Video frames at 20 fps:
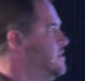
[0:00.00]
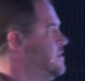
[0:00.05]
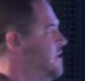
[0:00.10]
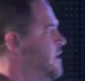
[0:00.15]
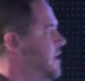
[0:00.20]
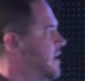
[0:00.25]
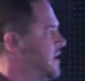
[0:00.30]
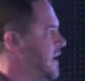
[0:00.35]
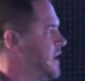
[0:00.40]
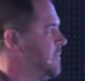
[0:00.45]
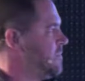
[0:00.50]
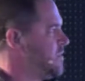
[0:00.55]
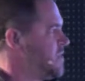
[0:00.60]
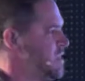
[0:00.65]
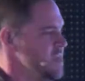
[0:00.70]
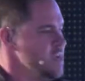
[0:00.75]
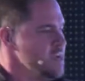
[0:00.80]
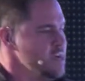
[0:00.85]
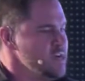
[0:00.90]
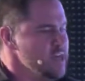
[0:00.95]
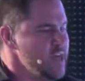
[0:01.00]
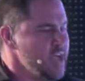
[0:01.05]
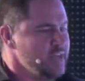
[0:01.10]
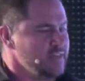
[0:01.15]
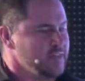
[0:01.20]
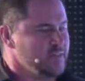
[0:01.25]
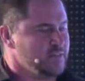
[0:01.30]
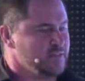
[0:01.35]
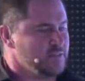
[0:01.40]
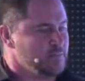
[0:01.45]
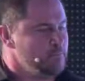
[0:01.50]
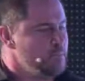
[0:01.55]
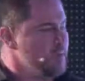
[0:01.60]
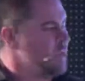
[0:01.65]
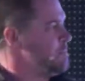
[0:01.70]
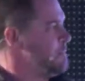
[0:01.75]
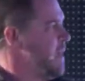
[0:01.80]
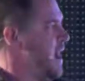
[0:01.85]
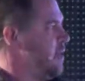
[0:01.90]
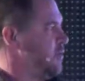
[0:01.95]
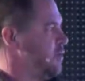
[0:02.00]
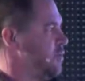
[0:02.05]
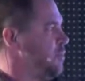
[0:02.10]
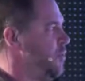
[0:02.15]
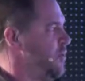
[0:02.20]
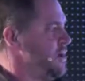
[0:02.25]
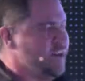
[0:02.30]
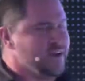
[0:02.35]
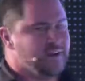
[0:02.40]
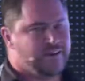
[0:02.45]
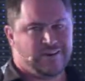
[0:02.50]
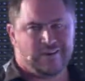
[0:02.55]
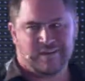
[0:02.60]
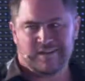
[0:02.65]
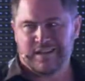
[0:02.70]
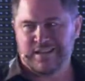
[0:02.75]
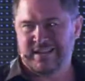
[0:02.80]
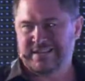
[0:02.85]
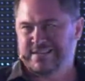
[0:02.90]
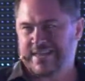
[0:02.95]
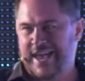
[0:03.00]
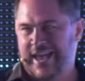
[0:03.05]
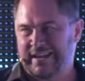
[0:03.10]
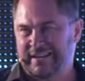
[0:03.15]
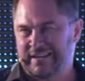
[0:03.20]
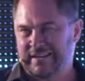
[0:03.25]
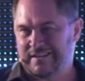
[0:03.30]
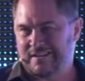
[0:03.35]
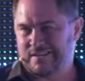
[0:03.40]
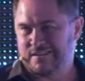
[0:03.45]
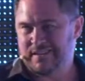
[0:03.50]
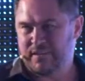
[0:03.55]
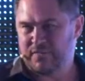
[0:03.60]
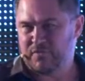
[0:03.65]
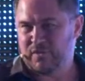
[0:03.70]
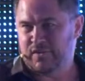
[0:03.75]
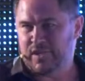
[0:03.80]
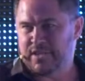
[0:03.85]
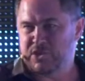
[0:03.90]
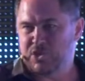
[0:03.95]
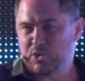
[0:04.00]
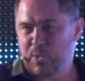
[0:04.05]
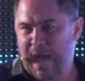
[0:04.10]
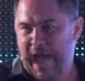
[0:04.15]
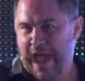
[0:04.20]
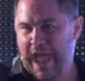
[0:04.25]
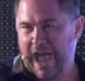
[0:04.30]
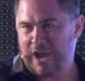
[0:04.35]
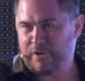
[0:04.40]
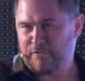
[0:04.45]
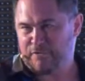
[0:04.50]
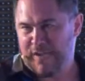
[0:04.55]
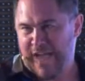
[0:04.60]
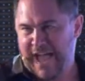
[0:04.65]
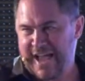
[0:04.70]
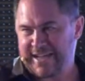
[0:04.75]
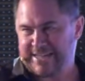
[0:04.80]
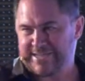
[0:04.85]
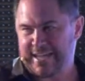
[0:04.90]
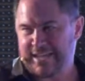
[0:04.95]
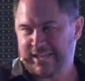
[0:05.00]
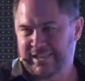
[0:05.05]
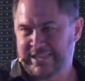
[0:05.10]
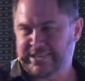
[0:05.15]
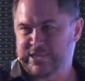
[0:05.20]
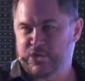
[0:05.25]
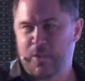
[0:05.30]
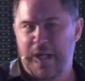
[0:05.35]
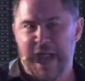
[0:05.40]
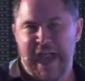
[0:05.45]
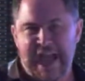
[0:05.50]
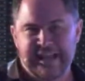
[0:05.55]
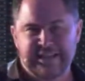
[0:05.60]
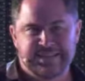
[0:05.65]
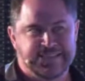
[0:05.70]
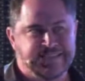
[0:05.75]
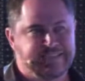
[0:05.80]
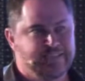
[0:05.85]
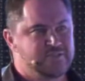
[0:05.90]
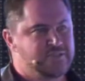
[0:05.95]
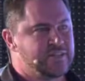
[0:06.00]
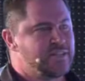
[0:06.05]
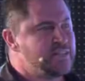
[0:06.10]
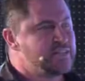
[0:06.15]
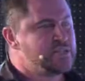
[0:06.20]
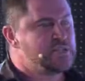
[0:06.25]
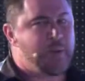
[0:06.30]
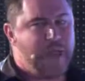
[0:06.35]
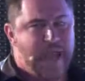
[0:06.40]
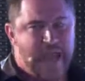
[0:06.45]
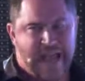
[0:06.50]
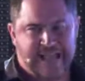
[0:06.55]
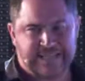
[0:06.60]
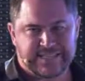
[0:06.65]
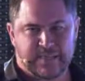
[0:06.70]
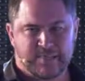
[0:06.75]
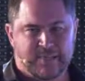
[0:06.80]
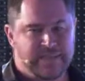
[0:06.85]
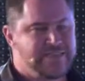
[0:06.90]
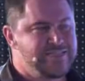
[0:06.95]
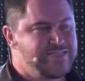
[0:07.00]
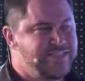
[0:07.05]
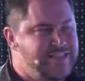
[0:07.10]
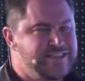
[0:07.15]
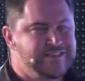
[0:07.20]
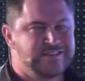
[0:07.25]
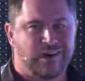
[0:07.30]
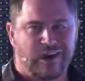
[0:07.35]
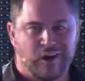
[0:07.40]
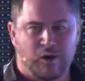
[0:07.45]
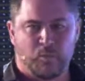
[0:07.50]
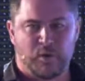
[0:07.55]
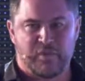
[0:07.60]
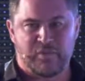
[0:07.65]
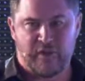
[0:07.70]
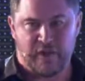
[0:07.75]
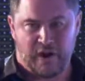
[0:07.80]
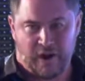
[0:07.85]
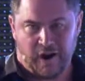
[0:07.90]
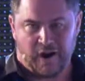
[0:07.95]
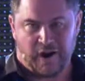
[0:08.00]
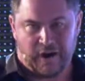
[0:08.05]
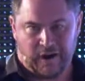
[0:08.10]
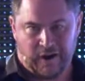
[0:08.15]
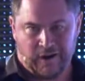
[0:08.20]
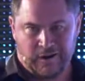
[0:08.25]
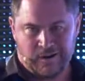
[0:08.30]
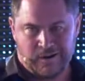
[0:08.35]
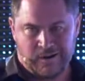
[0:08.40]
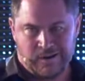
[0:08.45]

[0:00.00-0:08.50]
Okay, and the big macro point here is that unless you add facts, unless you add details, unless you add something, things are what they are.